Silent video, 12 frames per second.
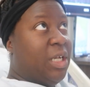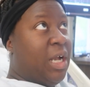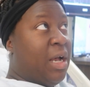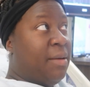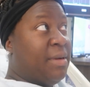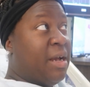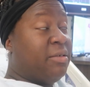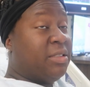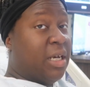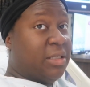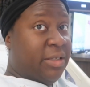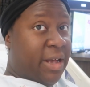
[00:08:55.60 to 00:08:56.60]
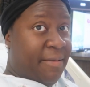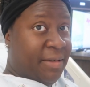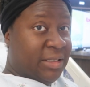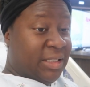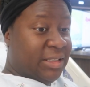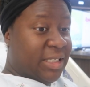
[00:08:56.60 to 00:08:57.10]
that was also having
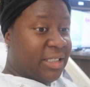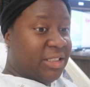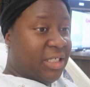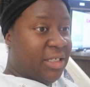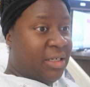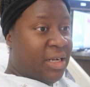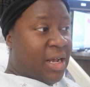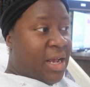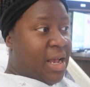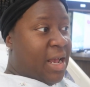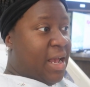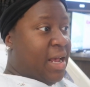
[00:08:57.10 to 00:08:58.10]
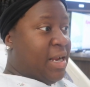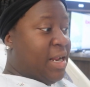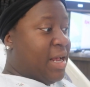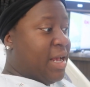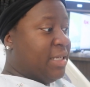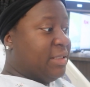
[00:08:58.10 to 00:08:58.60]
a C-section, and
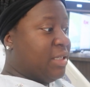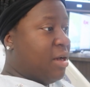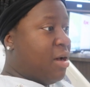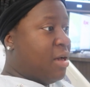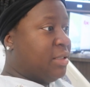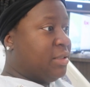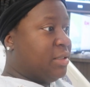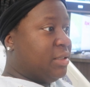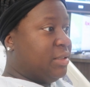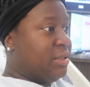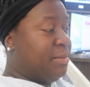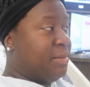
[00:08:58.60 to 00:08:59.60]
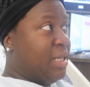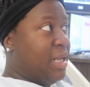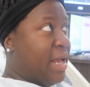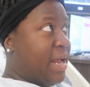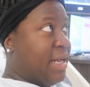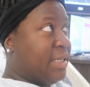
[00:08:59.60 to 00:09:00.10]
it has caused some
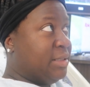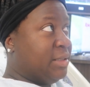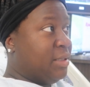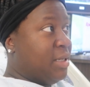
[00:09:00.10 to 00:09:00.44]
delays,